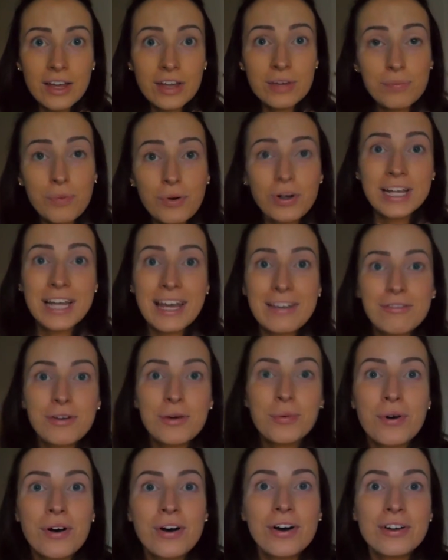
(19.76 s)
Good morning,
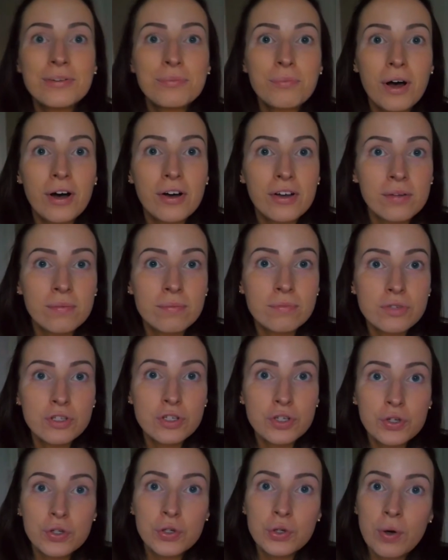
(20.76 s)
everyone. Welcome
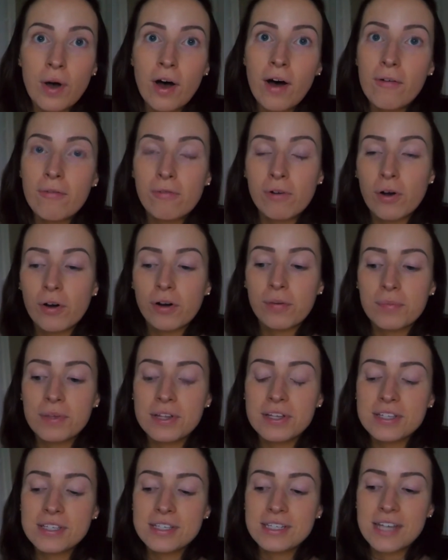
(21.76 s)
to
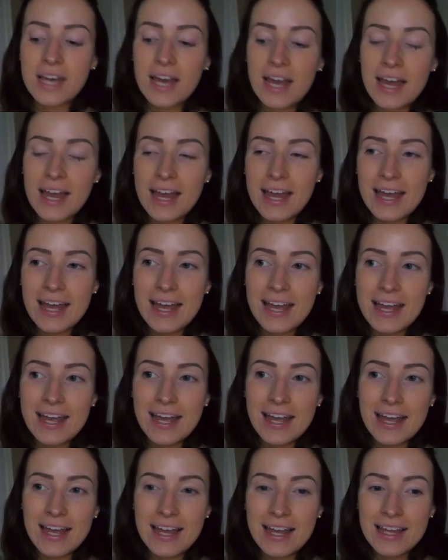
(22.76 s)
Vlogmas
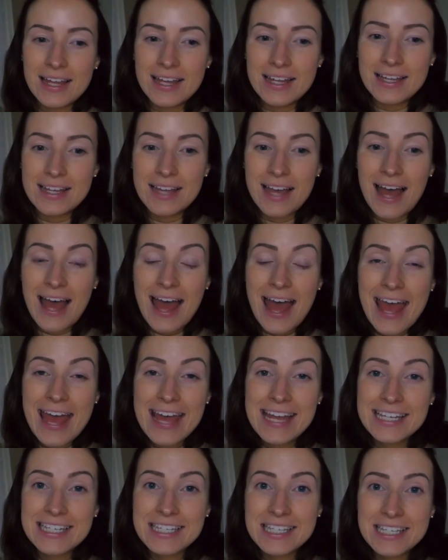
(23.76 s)
Day
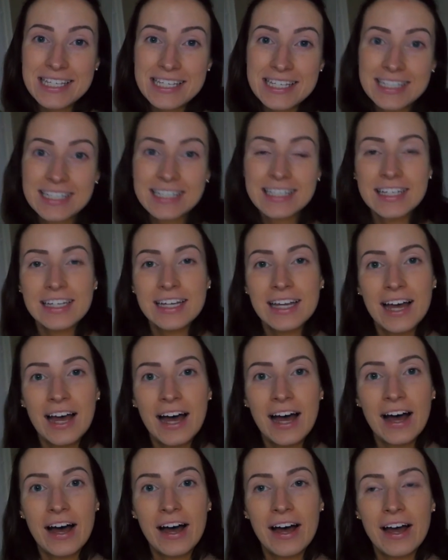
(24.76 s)
8.
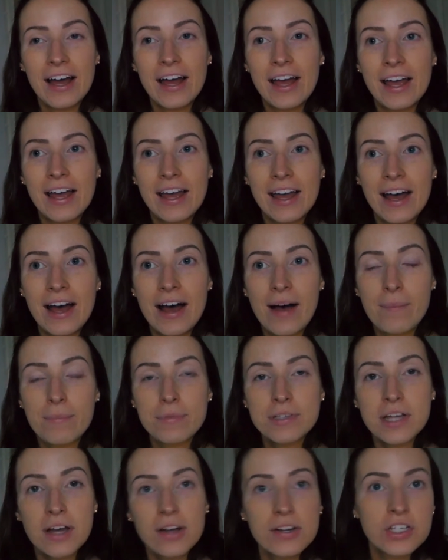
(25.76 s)
I
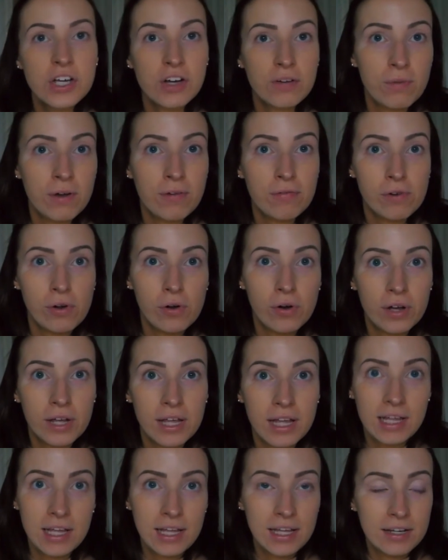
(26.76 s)
am starting off my
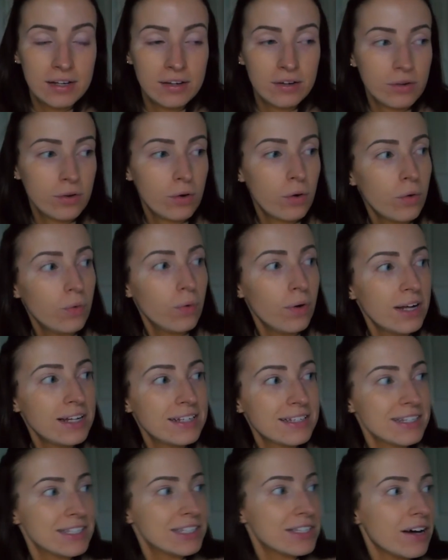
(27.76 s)
vlog in
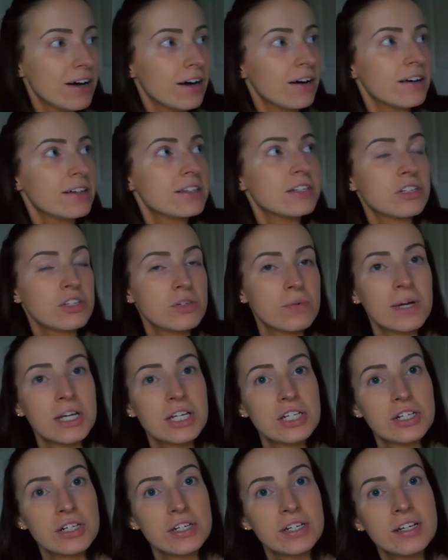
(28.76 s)
quite a dark
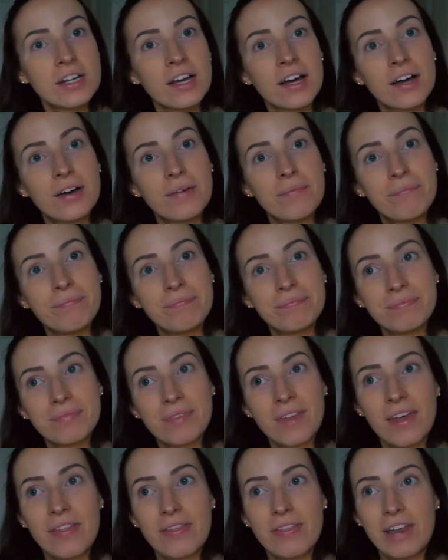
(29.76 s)
situation.
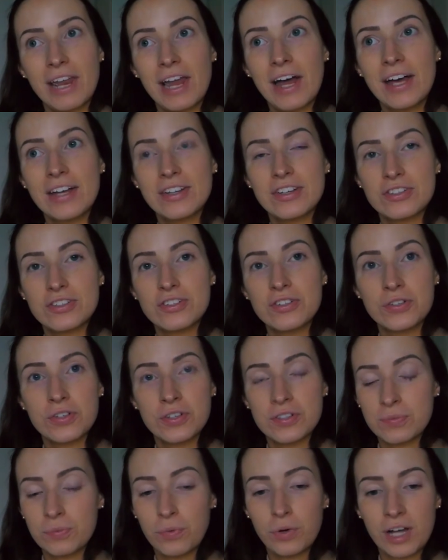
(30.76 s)
The light just
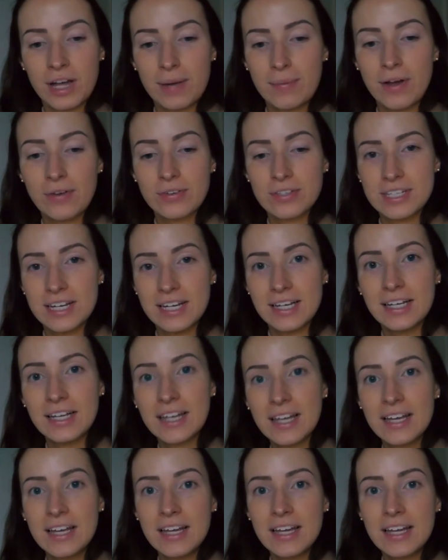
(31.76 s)
doesn't want to come out today.